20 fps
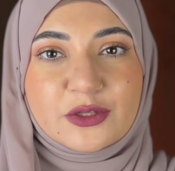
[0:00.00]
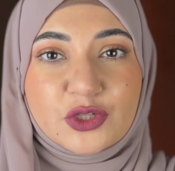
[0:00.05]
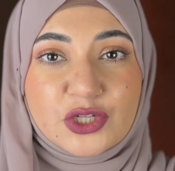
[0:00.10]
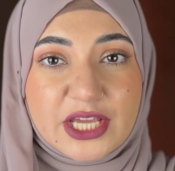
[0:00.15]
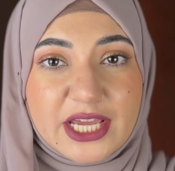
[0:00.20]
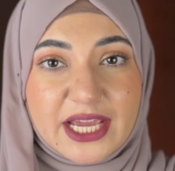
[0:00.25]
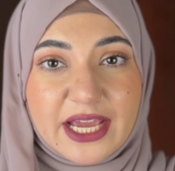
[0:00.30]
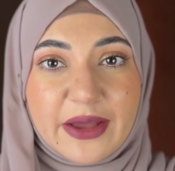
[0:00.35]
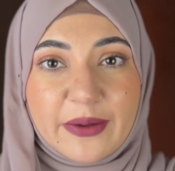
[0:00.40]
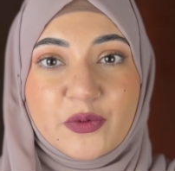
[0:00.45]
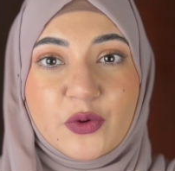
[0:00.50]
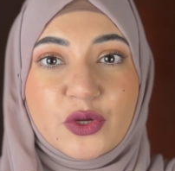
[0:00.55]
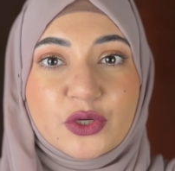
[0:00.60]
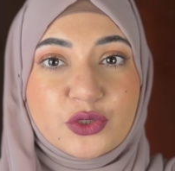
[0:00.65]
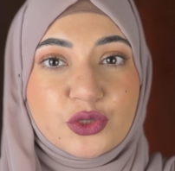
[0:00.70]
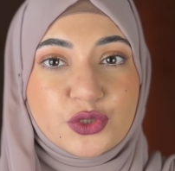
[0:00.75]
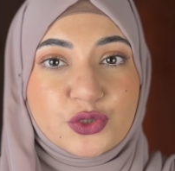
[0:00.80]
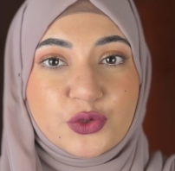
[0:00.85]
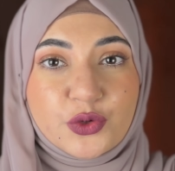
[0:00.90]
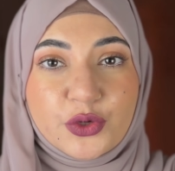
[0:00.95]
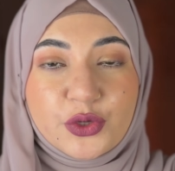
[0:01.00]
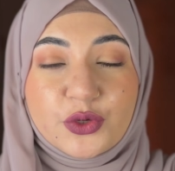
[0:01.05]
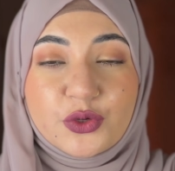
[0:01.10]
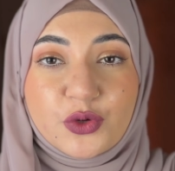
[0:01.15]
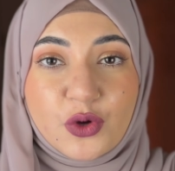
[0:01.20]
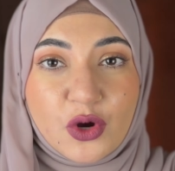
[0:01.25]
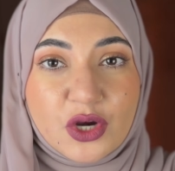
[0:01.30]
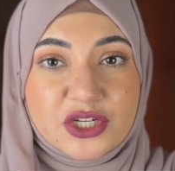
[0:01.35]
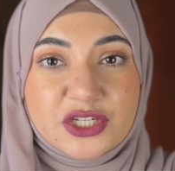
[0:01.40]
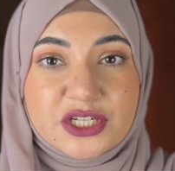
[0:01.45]
Today, I'm going to show you
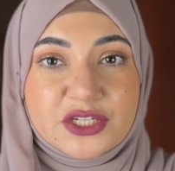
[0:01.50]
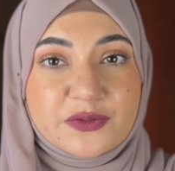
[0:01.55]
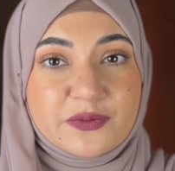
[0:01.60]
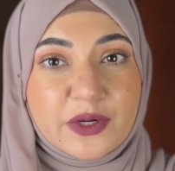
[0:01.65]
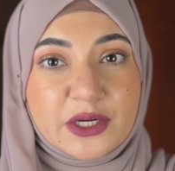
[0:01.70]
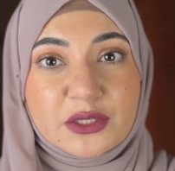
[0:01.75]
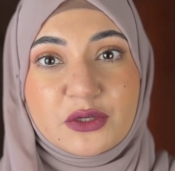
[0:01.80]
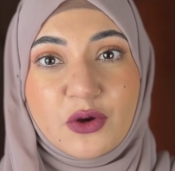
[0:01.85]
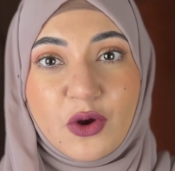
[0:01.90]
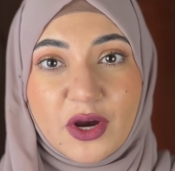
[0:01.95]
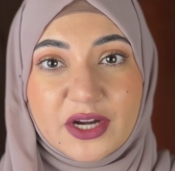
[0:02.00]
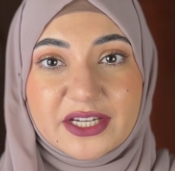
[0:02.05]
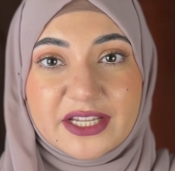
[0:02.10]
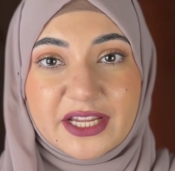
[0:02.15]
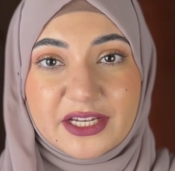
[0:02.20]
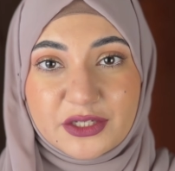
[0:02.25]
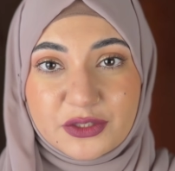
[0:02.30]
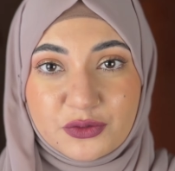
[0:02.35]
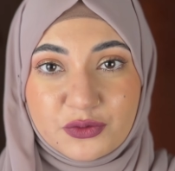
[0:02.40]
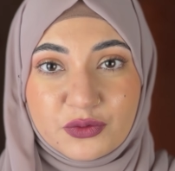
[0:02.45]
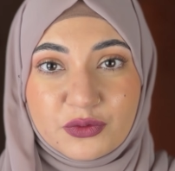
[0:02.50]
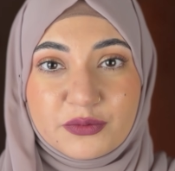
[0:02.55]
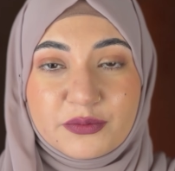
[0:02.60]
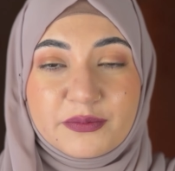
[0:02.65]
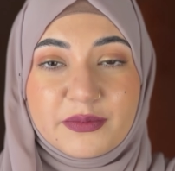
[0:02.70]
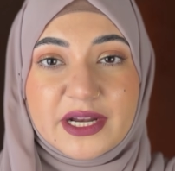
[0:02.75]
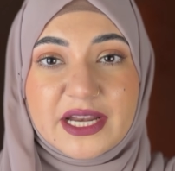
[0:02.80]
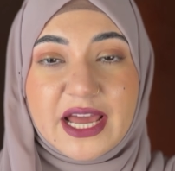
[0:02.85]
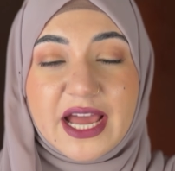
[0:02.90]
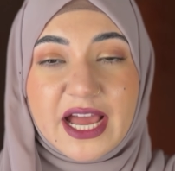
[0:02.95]
not just what Claude can do,
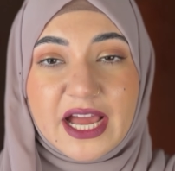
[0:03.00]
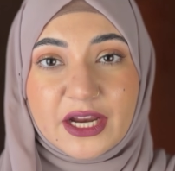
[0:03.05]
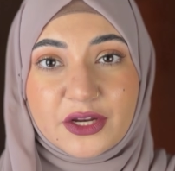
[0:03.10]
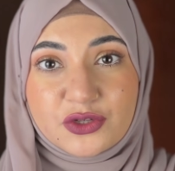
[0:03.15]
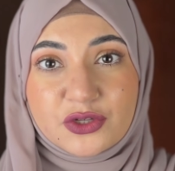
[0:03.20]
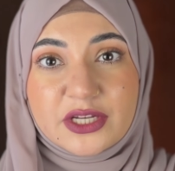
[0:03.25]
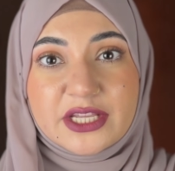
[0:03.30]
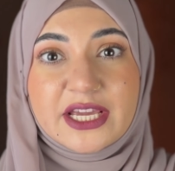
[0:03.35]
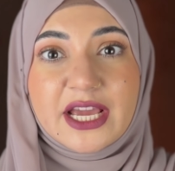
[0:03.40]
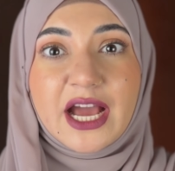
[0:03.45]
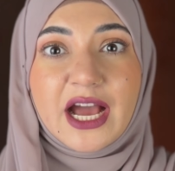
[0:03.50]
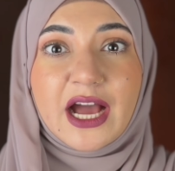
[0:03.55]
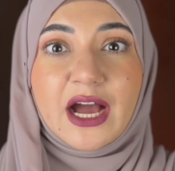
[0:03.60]
but actually